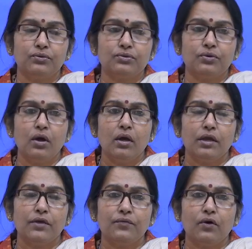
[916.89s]
So
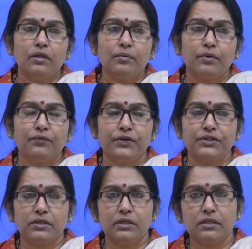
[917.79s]
if all the
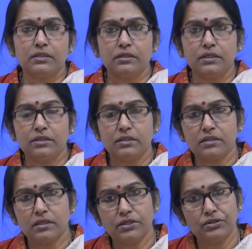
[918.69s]
professionals,
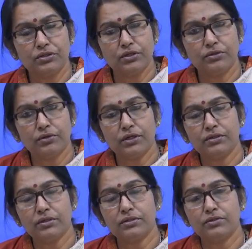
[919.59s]
teachers and teacher
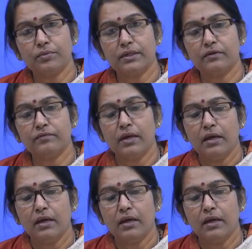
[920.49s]
educators, you become